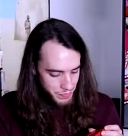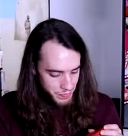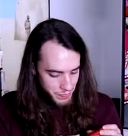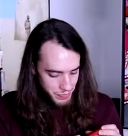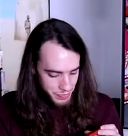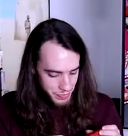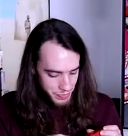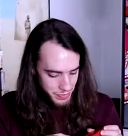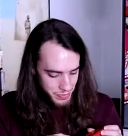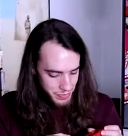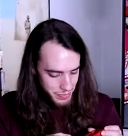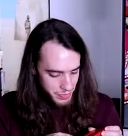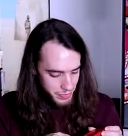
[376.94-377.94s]

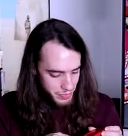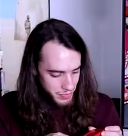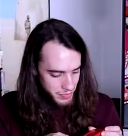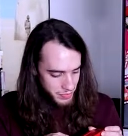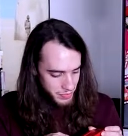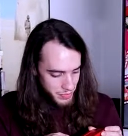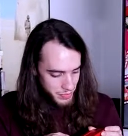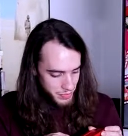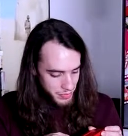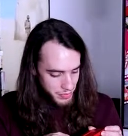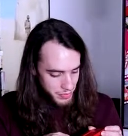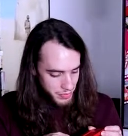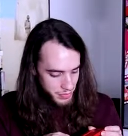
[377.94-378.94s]

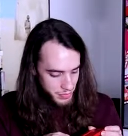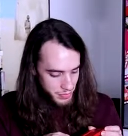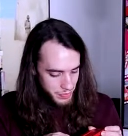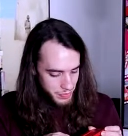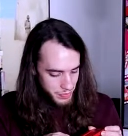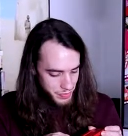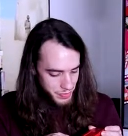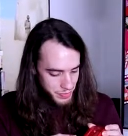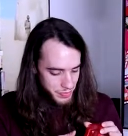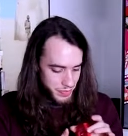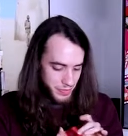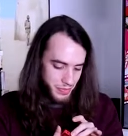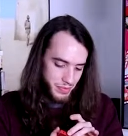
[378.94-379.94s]

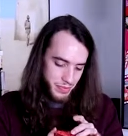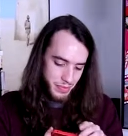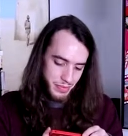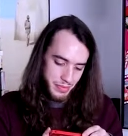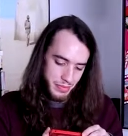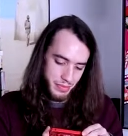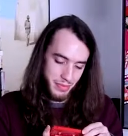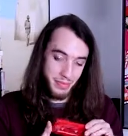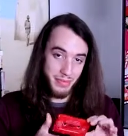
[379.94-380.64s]
[no speech]